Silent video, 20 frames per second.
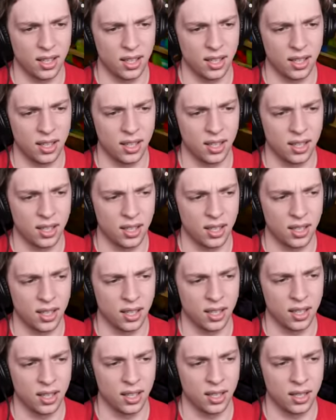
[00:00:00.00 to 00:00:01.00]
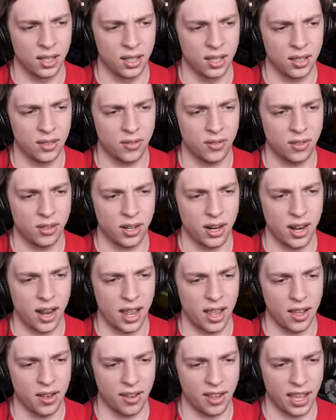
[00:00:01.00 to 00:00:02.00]
I swear!
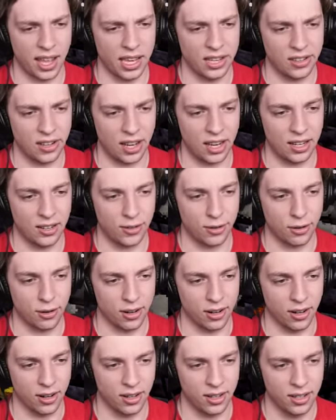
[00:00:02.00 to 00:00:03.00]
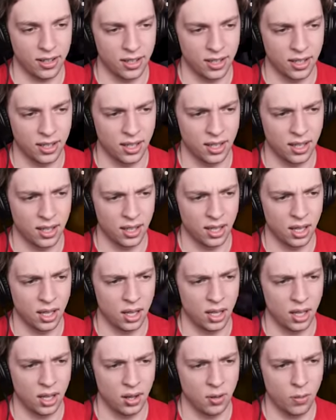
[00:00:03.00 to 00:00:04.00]
right, okay, there. Jelly, sure.
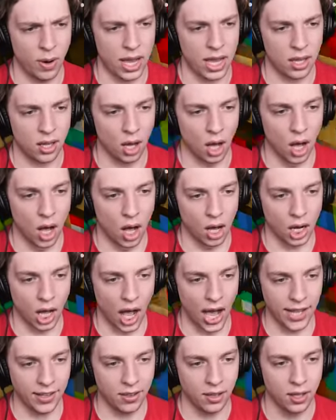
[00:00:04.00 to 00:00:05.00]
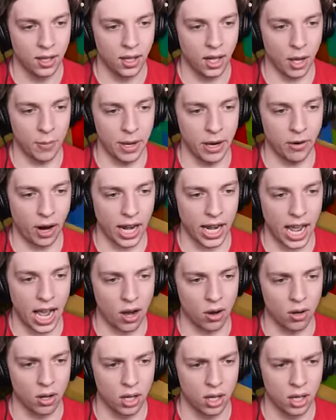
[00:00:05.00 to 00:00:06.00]
Wait, uh, guys, come here right
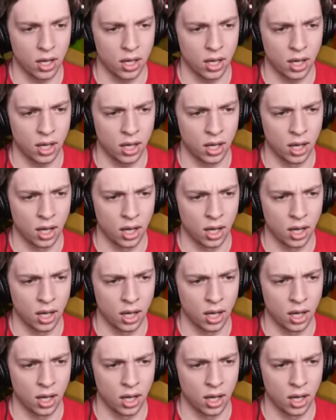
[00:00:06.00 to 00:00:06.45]
now. What?